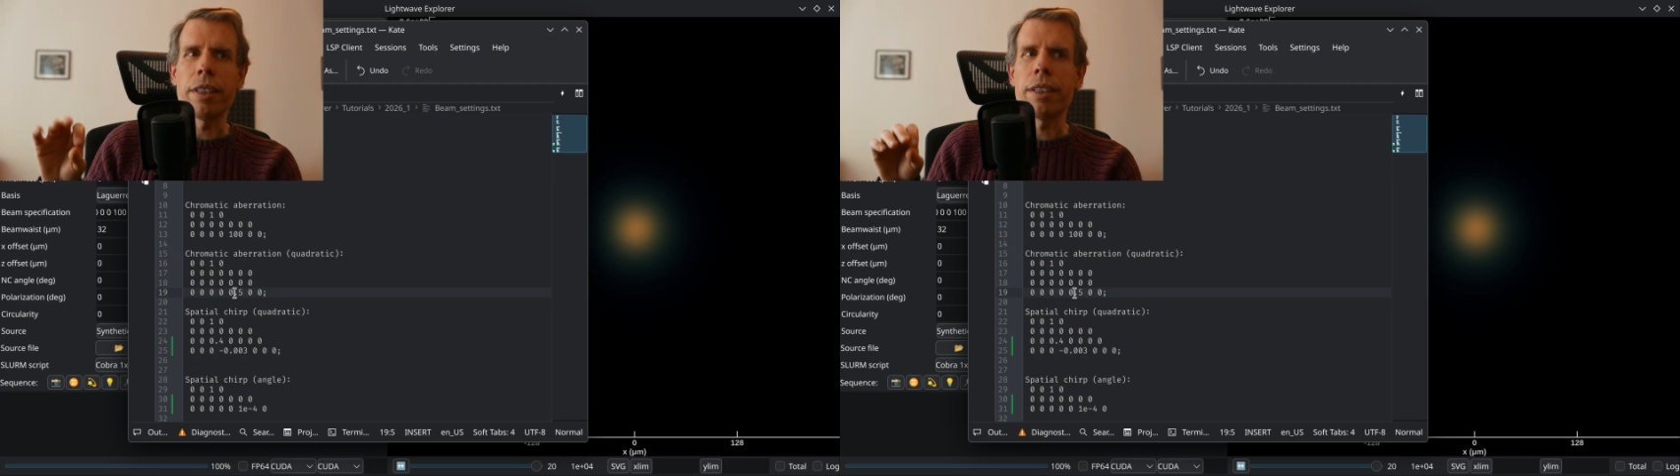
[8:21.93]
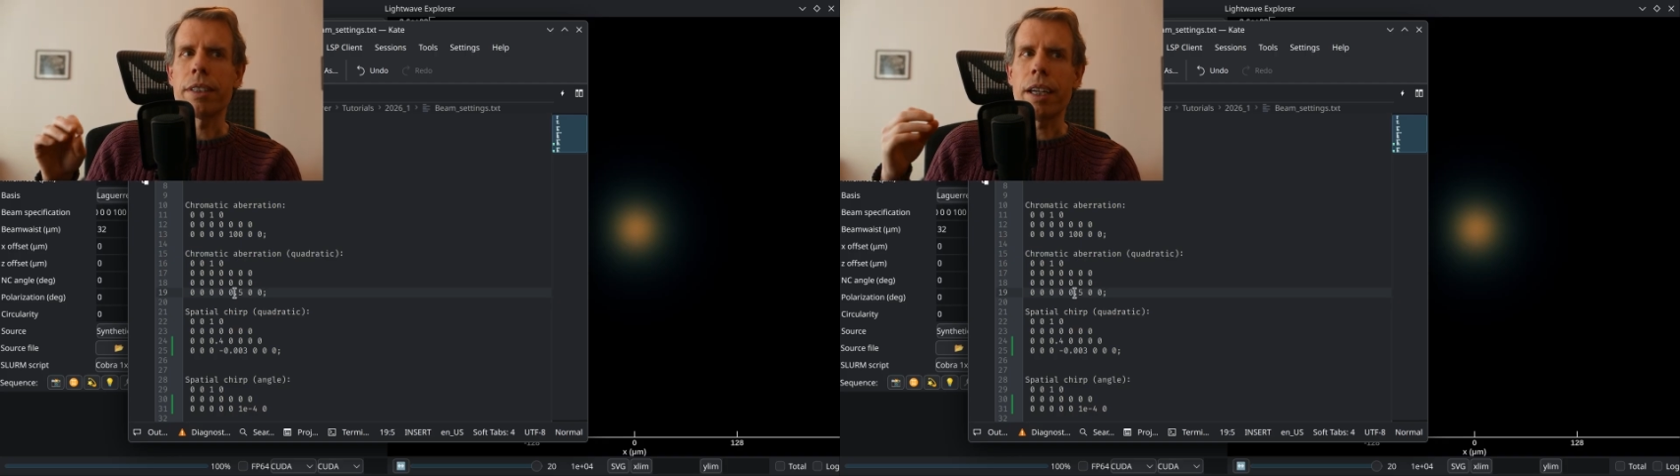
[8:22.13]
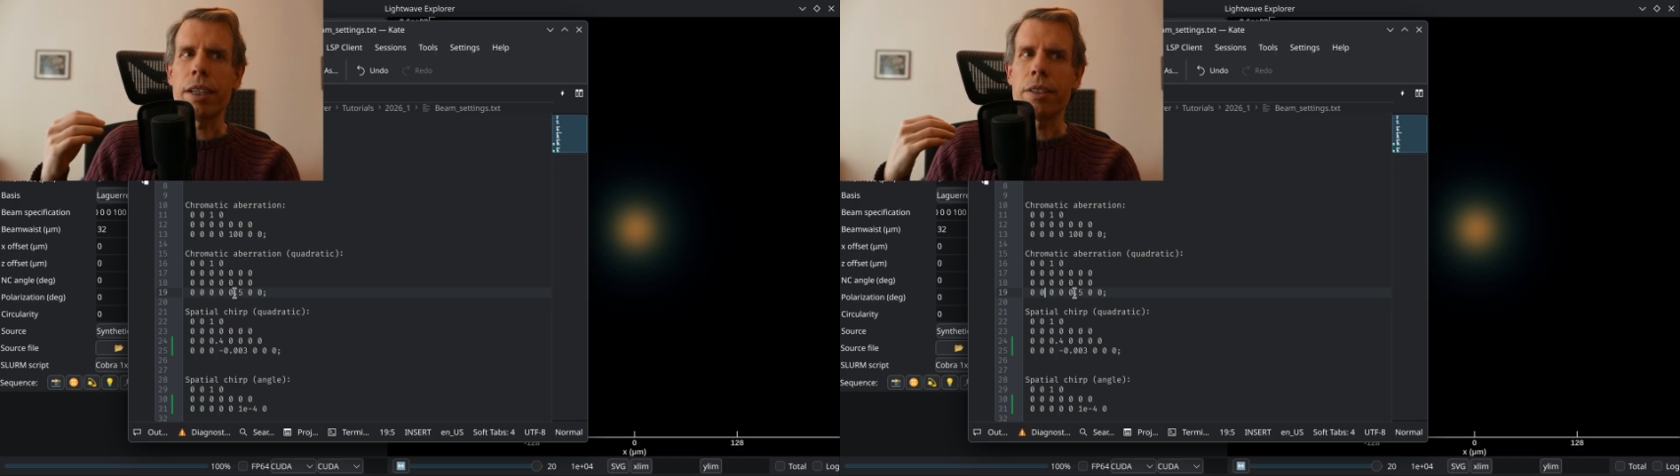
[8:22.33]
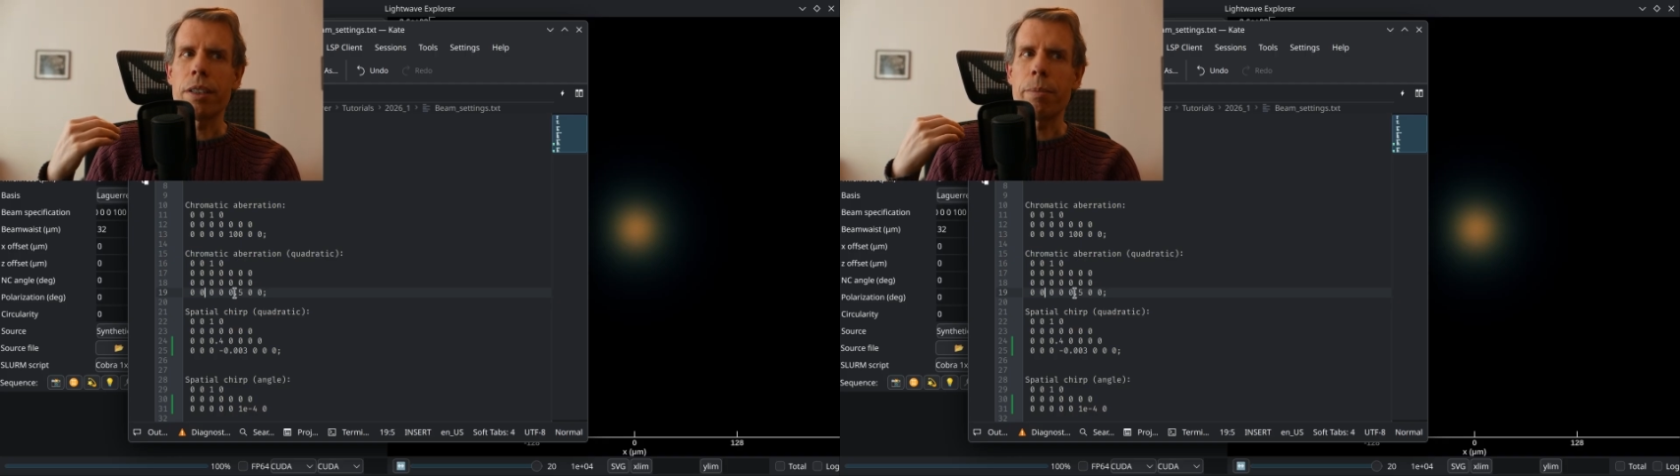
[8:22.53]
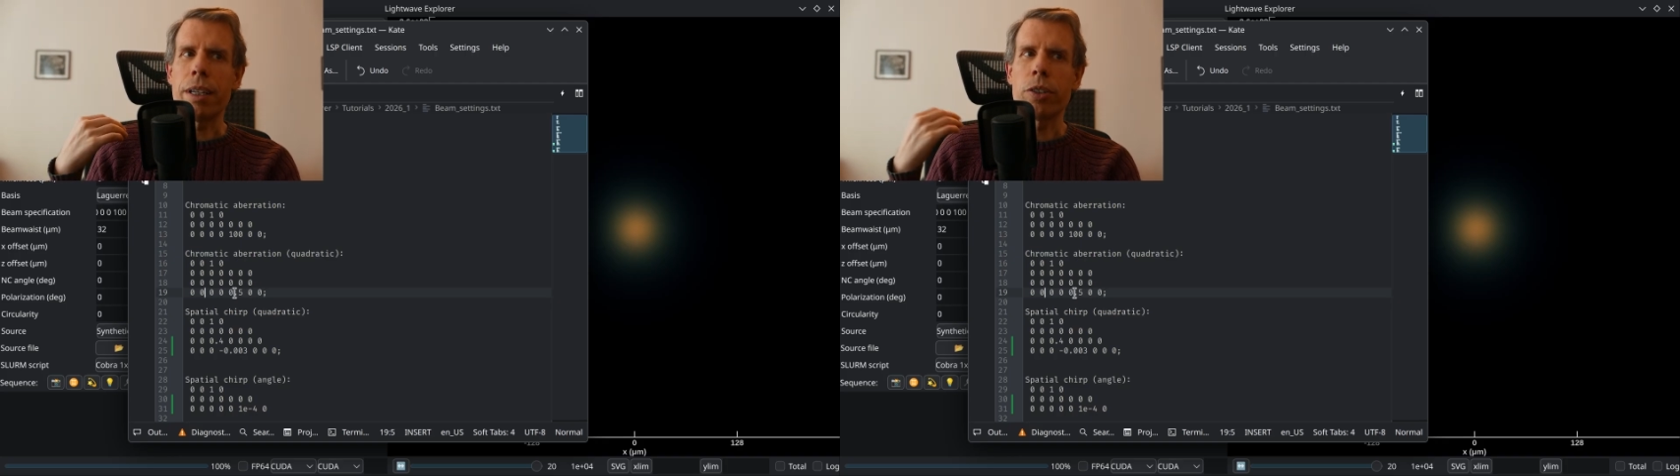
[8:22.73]
this case
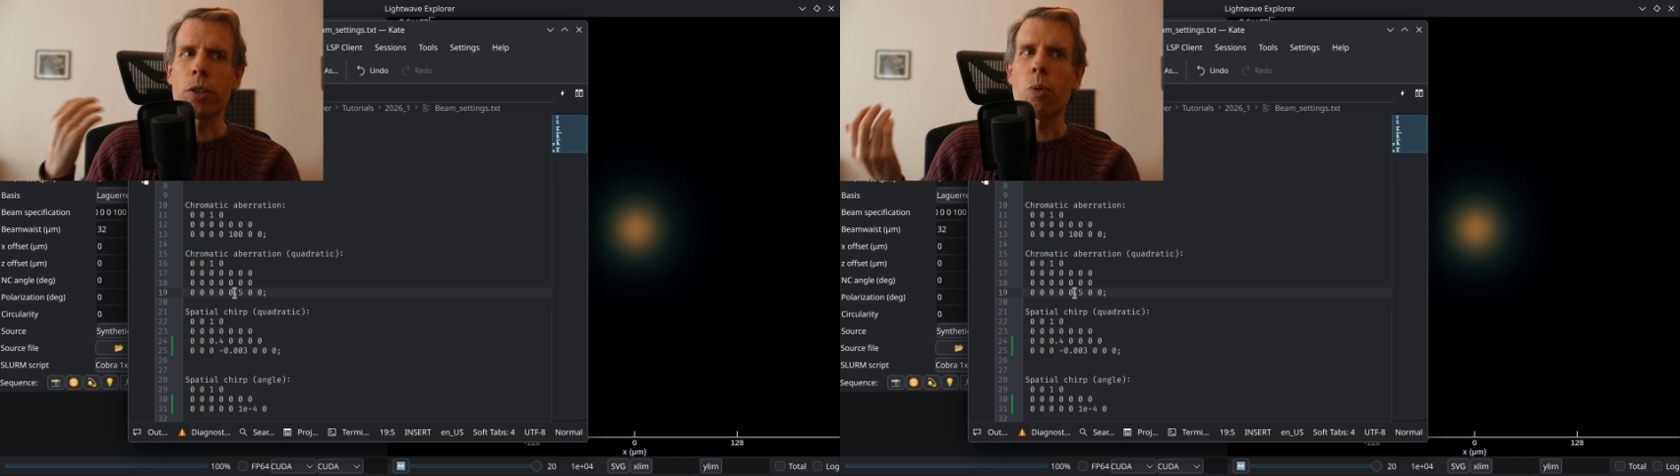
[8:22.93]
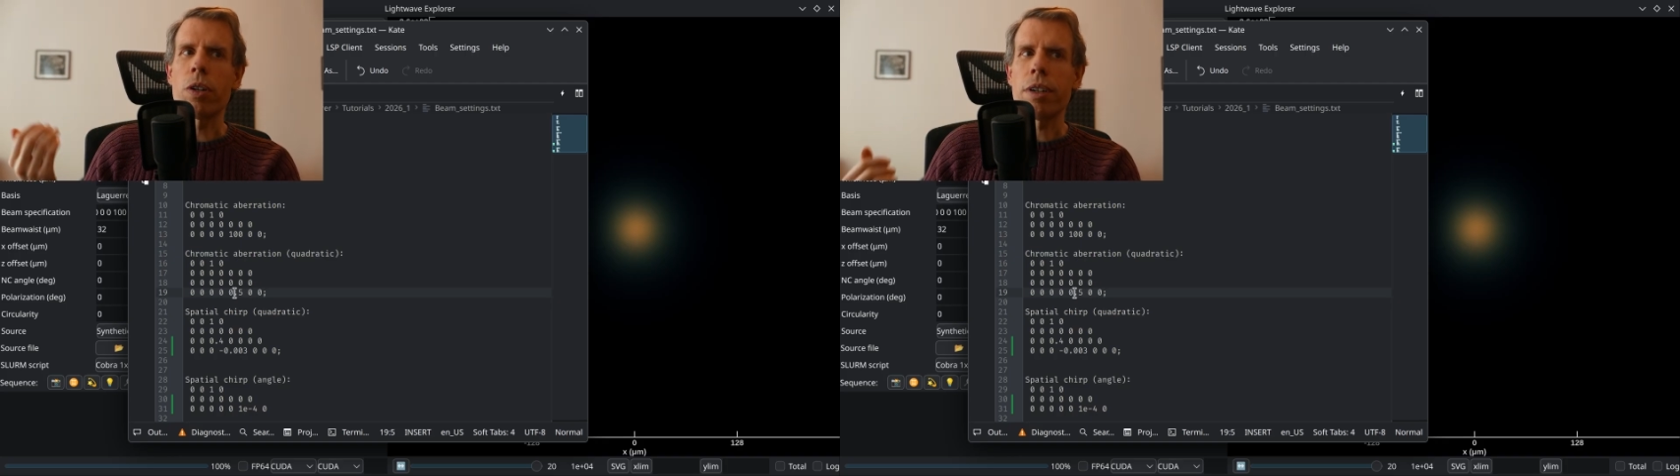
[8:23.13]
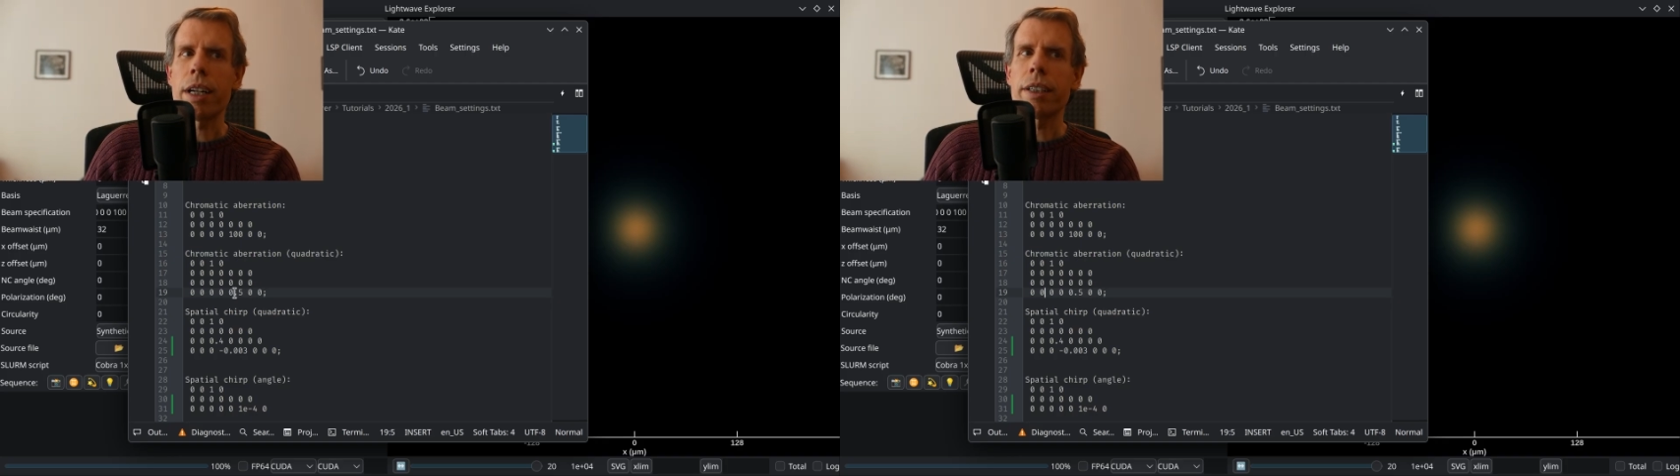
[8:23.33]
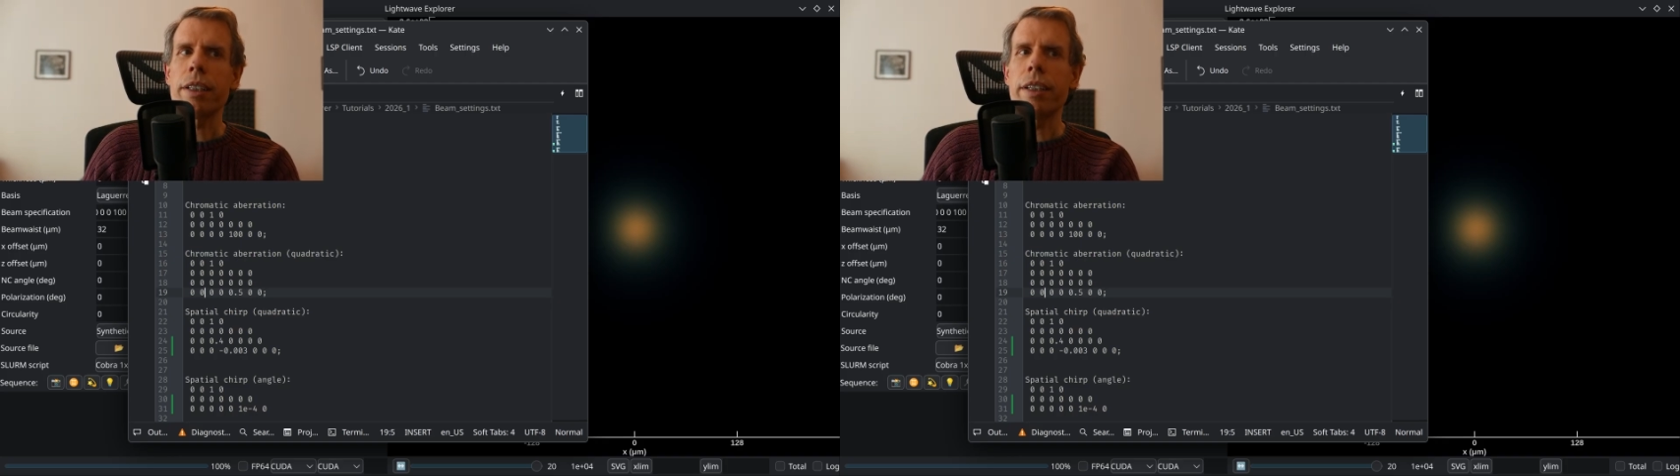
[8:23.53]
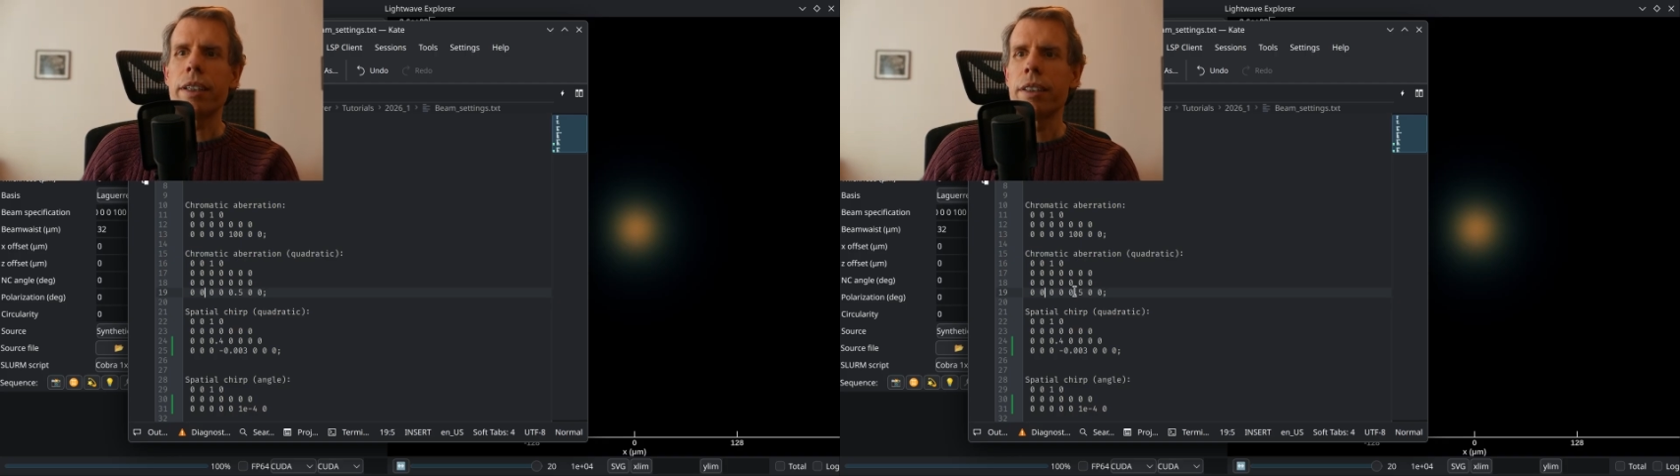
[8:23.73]
depends
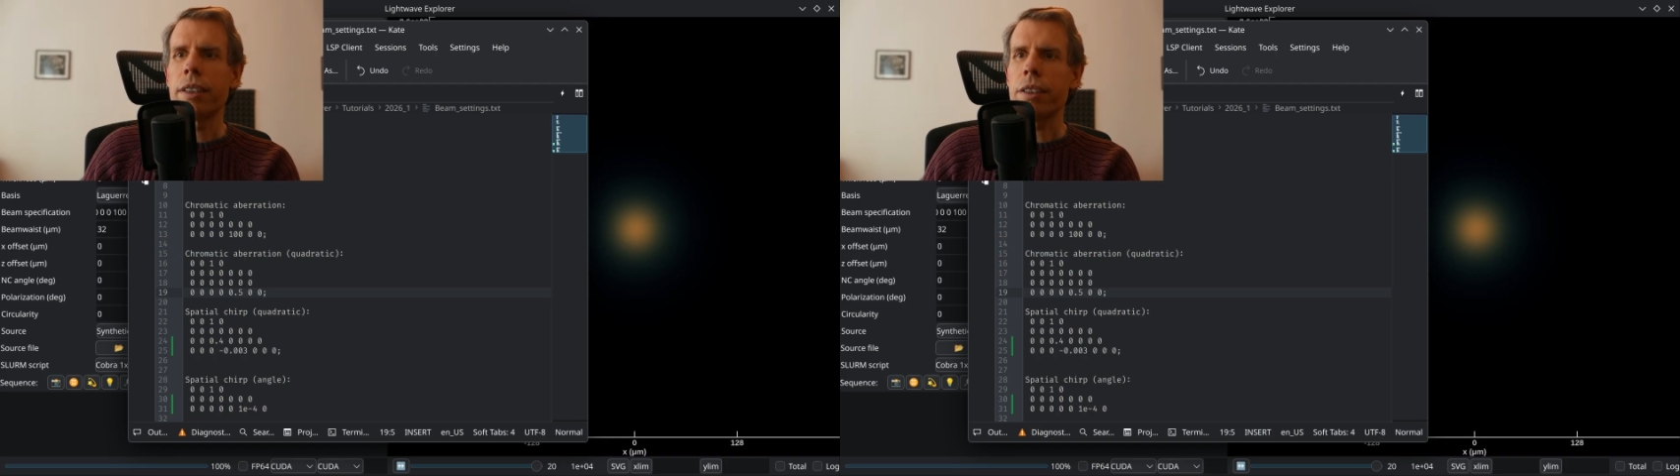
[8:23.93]
quadratically